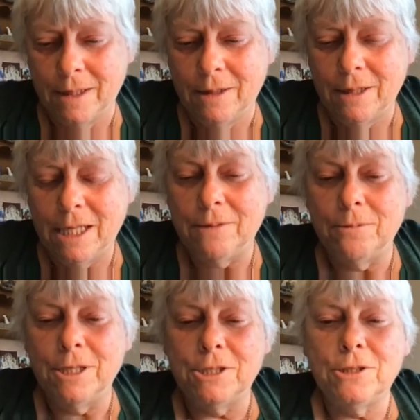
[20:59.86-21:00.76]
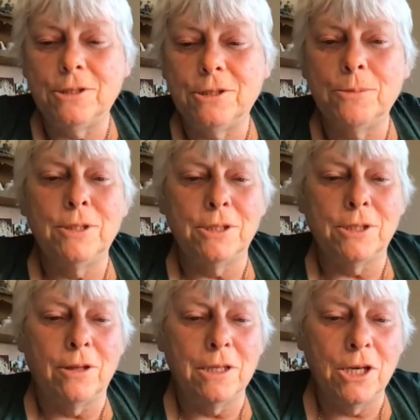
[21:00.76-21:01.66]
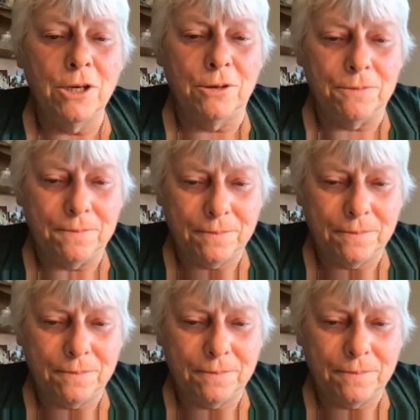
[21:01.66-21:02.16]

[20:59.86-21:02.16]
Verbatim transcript: in which the moon is all alone.